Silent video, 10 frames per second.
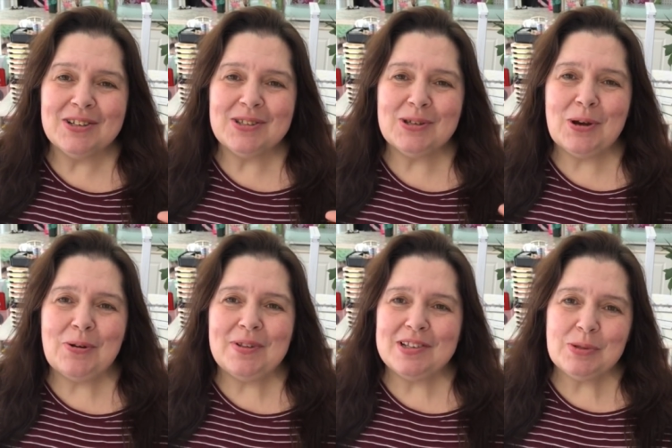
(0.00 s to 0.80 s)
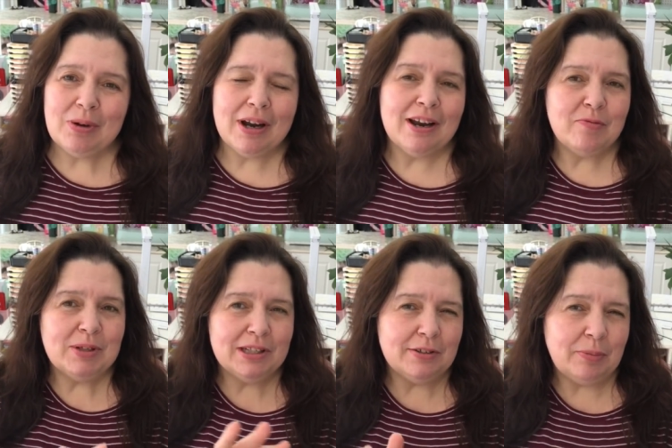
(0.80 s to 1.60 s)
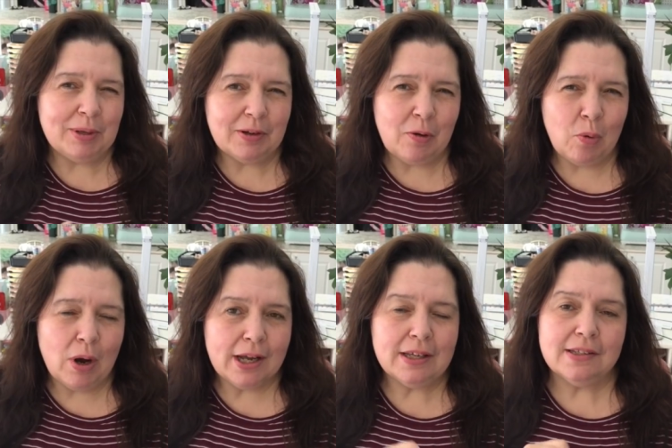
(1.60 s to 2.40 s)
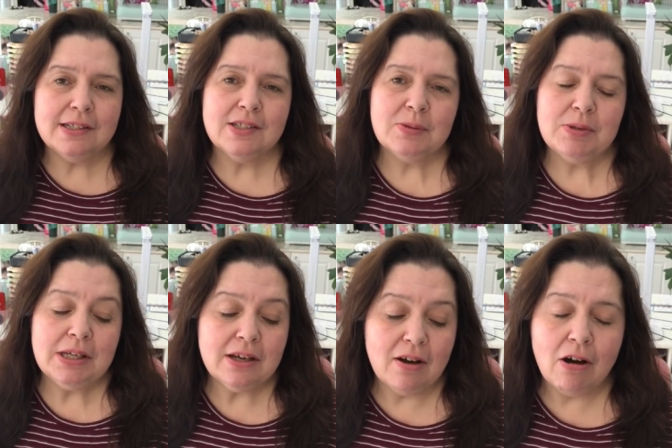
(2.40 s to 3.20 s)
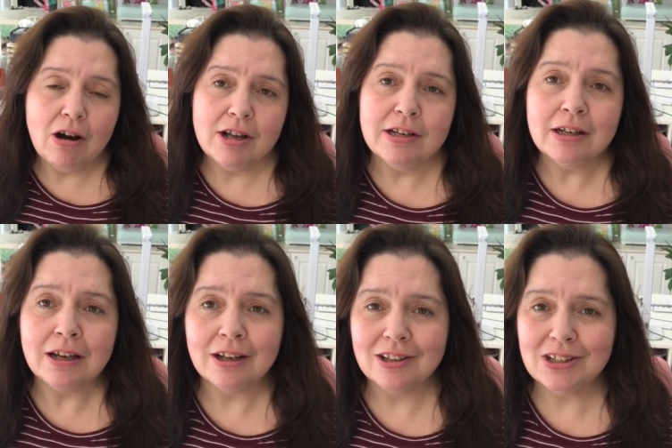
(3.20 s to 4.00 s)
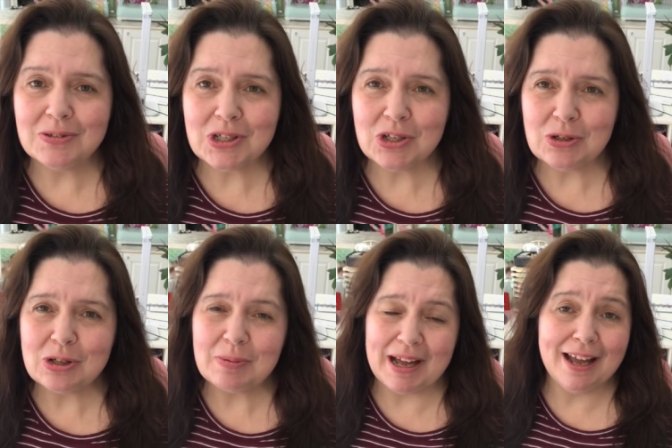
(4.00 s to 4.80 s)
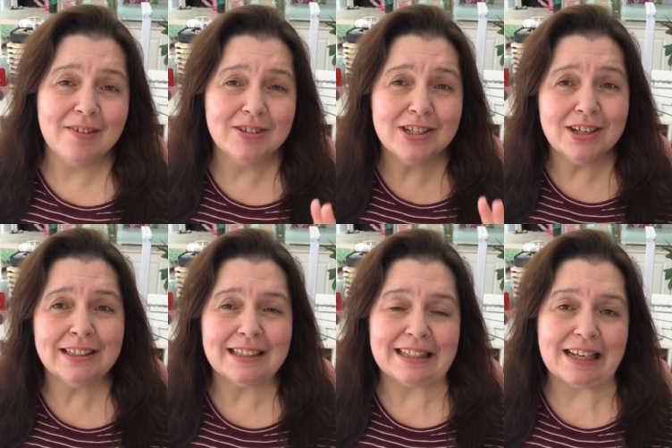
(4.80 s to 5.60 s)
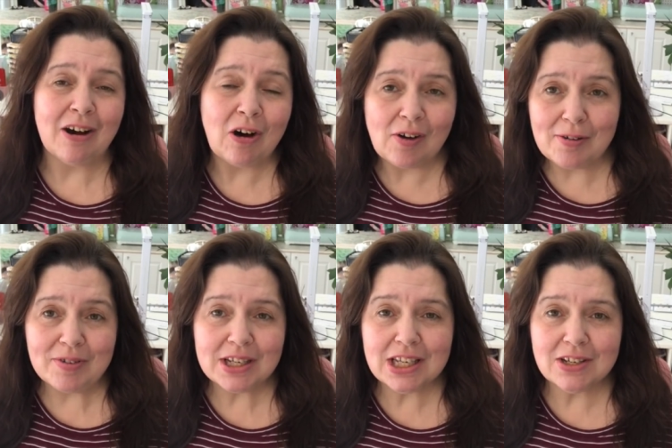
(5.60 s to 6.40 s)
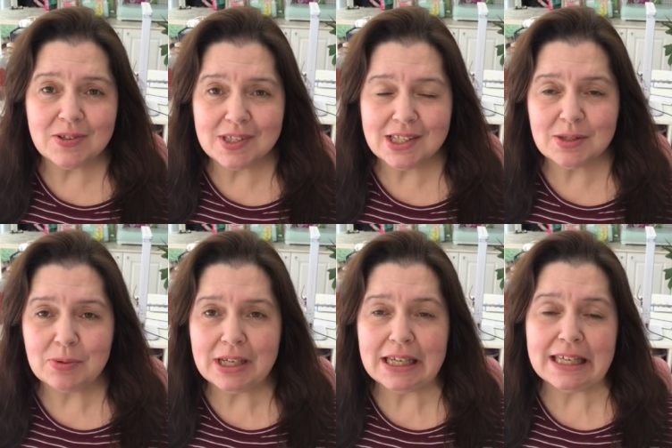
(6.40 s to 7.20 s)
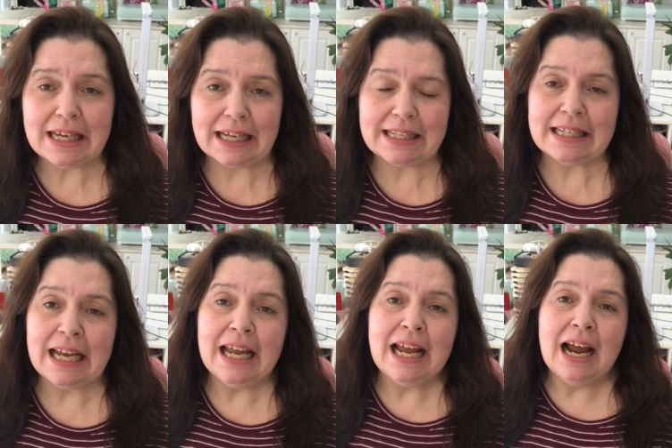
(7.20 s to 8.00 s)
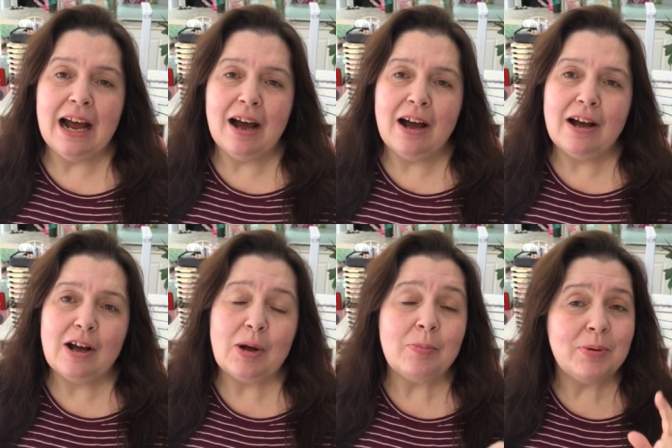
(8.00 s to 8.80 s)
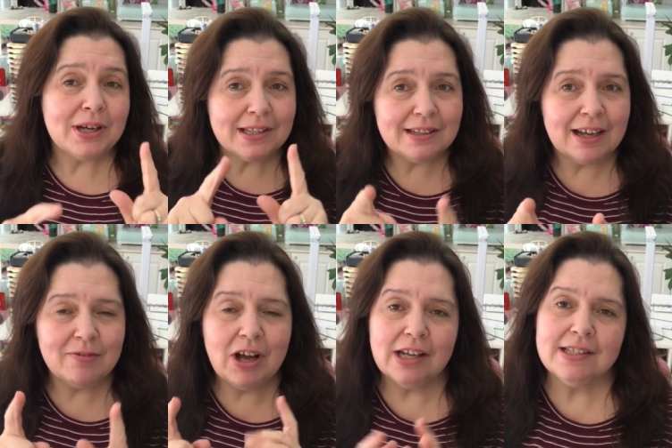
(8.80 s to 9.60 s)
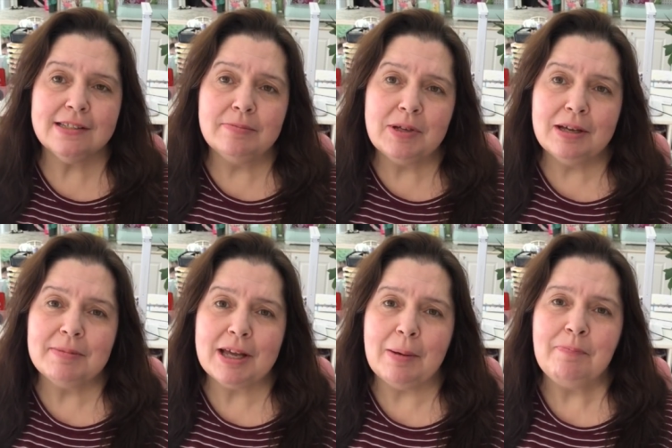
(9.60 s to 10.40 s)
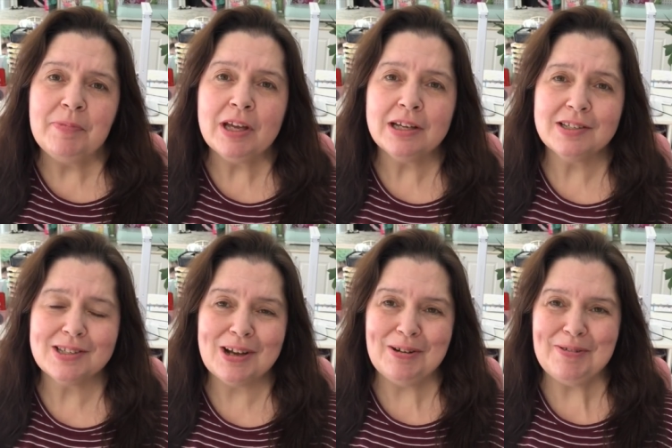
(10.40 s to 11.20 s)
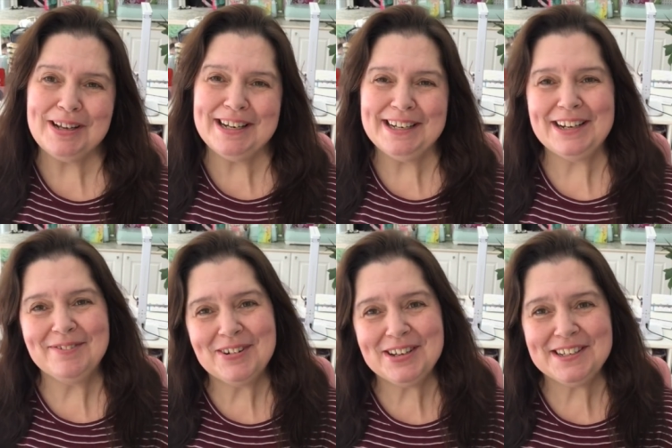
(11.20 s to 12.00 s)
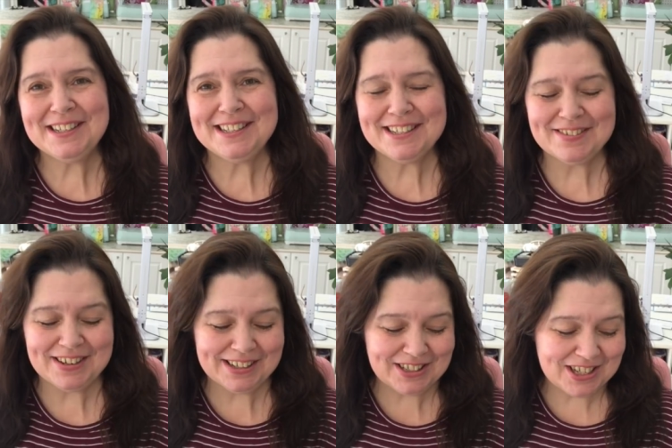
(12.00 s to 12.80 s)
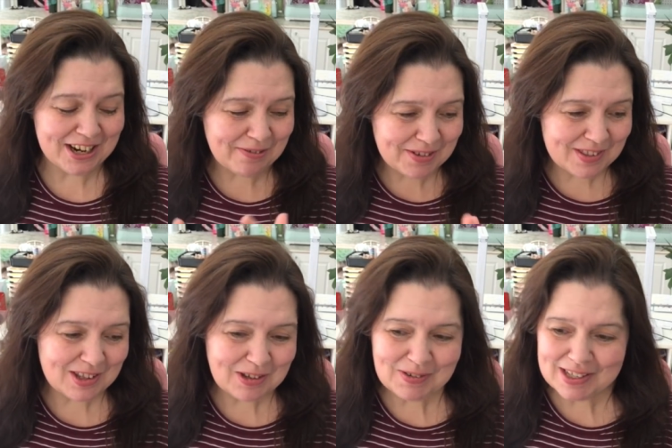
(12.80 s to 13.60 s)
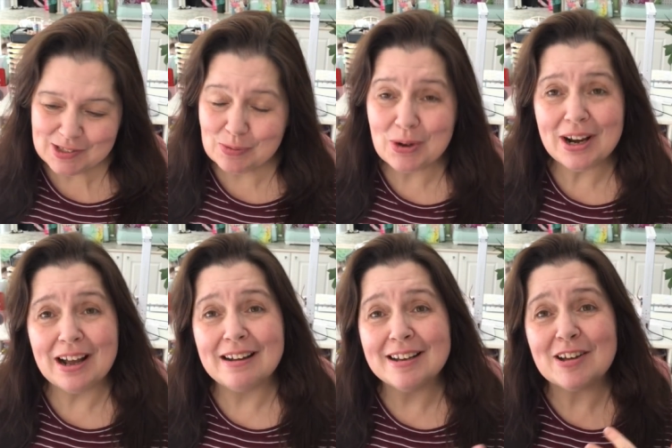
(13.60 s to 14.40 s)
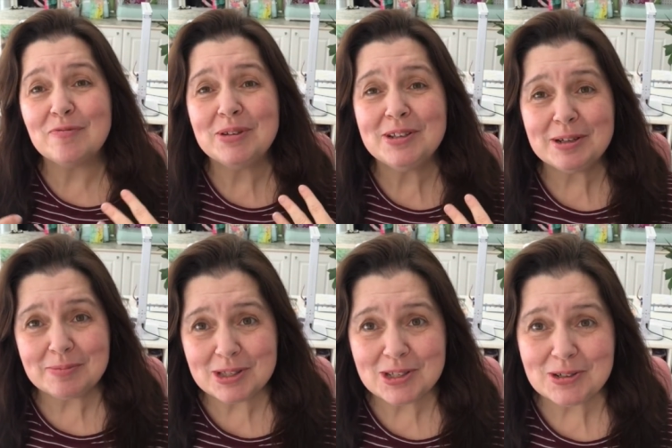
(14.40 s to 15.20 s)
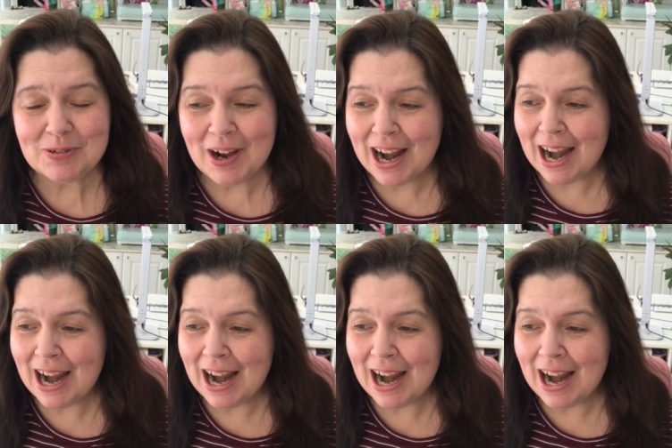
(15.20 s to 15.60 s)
So that's why I've been a little bit quiet this week on YouTube. I haven't done any haul videos this week yet, but I've got some coming up. So what I wanted to share with you is what I have been up to.